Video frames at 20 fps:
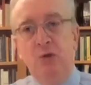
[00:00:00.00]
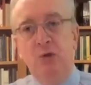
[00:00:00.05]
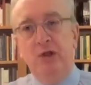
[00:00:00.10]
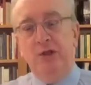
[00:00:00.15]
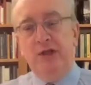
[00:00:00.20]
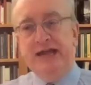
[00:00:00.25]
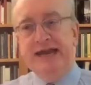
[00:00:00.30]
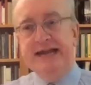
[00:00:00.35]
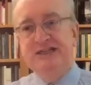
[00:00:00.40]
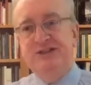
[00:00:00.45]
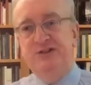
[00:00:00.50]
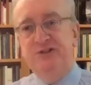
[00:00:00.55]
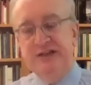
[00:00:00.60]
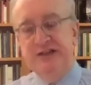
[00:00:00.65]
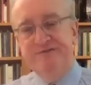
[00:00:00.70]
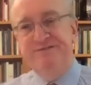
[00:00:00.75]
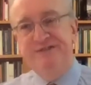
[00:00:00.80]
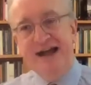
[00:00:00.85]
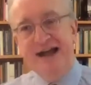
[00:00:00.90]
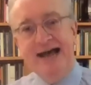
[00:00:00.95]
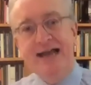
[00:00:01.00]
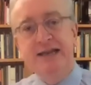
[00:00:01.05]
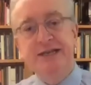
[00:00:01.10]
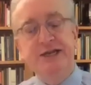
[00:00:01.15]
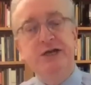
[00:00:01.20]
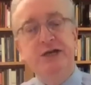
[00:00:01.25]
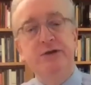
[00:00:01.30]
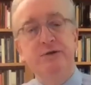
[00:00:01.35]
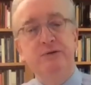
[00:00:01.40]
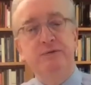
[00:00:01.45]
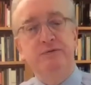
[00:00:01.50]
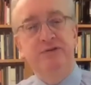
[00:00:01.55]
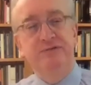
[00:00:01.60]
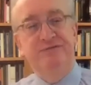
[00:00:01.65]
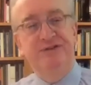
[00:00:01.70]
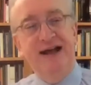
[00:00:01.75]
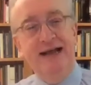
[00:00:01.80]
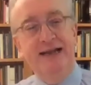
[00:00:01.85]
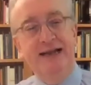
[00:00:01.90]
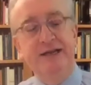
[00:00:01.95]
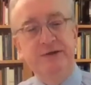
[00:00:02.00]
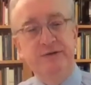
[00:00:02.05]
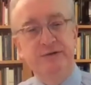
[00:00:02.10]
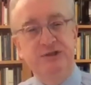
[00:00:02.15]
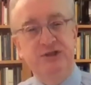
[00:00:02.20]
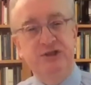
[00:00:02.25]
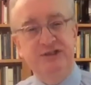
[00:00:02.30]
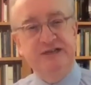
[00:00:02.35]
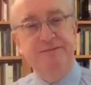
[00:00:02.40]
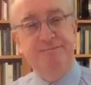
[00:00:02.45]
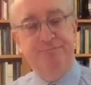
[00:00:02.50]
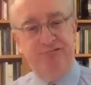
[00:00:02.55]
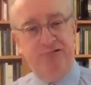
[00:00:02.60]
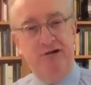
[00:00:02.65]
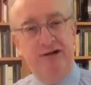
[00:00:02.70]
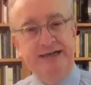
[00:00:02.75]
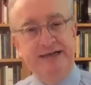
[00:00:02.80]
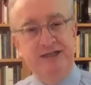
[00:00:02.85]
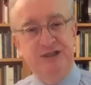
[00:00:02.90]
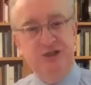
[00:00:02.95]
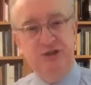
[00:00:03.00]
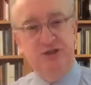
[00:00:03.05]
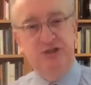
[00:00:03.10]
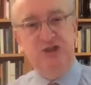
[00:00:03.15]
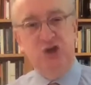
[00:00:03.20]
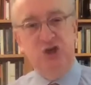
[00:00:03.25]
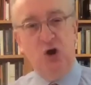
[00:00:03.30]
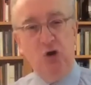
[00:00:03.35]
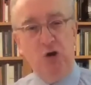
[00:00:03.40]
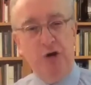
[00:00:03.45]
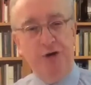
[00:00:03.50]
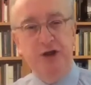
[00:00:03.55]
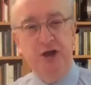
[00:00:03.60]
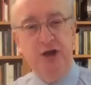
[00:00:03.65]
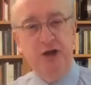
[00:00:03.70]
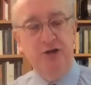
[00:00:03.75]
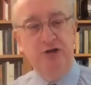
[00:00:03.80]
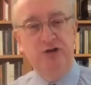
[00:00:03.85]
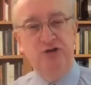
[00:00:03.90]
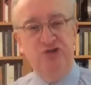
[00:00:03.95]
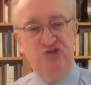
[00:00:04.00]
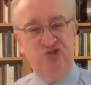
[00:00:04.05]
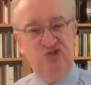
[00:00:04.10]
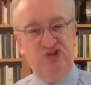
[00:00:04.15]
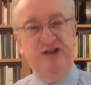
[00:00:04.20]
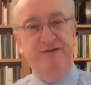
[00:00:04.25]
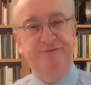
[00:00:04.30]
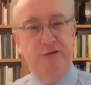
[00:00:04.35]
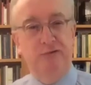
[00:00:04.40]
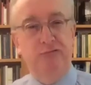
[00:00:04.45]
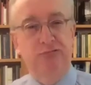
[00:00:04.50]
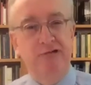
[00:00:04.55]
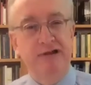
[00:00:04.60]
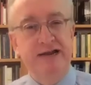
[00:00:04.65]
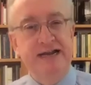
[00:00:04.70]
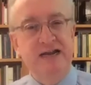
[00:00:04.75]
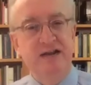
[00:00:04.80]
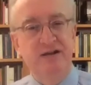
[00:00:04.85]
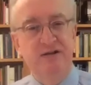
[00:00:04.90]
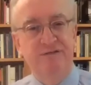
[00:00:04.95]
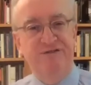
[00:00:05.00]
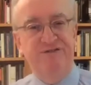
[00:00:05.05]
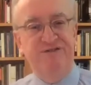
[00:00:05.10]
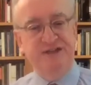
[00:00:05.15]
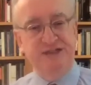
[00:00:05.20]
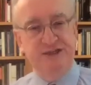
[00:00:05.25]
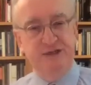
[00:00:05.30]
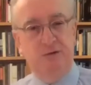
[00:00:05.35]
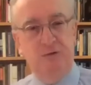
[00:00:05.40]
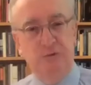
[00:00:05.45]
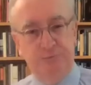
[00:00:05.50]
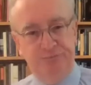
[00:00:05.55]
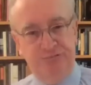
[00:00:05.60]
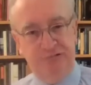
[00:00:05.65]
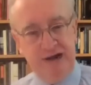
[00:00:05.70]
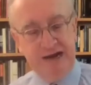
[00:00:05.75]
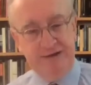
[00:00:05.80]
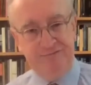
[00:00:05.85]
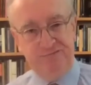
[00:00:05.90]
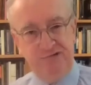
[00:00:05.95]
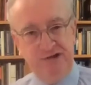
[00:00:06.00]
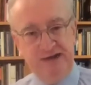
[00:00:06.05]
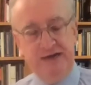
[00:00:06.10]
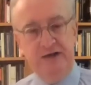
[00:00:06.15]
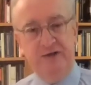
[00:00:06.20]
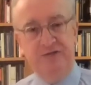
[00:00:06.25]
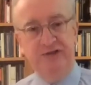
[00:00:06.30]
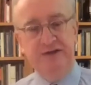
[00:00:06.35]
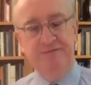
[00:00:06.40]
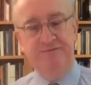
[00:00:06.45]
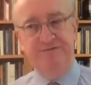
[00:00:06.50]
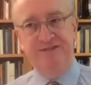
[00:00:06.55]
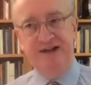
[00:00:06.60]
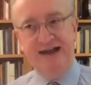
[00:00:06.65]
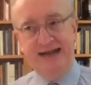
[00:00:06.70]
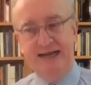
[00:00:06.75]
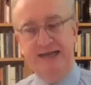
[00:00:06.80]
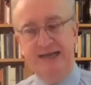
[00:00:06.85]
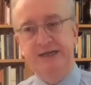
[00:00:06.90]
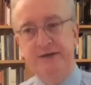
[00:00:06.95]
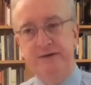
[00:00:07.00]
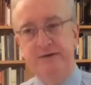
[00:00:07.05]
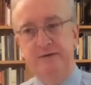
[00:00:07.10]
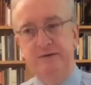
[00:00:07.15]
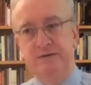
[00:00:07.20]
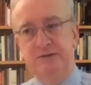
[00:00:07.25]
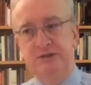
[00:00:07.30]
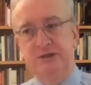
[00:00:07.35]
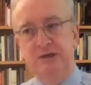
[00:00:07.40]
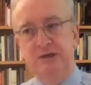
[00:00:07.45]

His the value values that he prizes honor, chivalry, physical bravery are the values